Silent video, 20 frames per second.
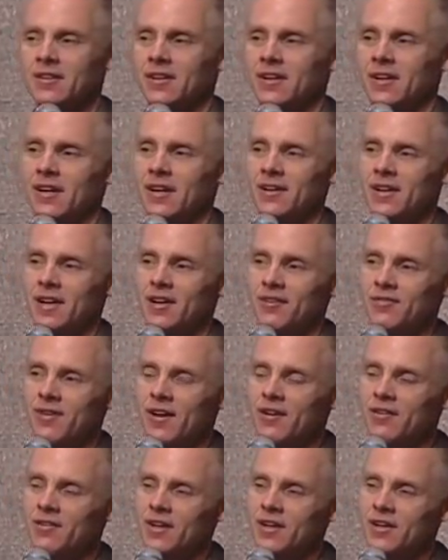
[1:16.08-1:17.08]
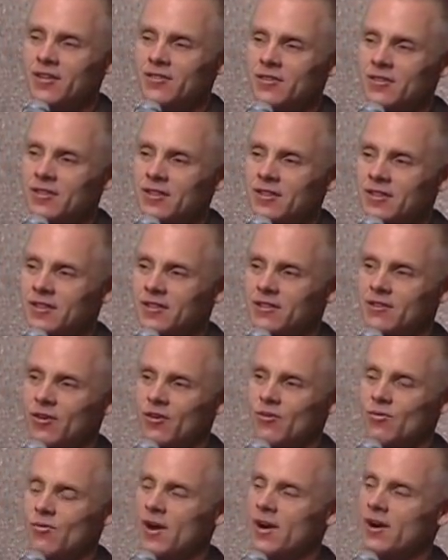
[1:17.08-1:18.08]
and that foundation in
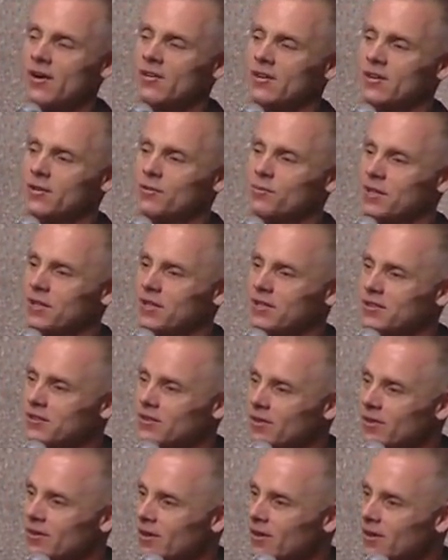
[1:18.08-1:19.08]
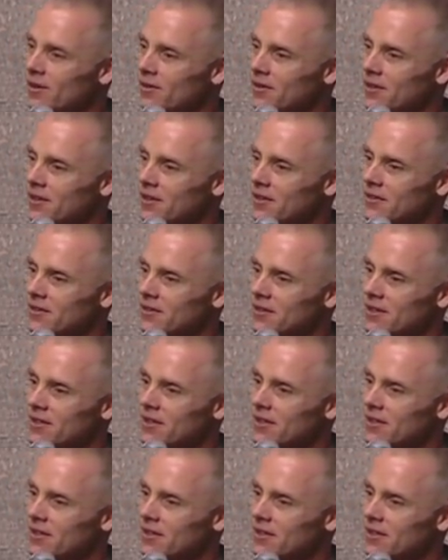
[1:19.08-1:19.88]
awareness, because all these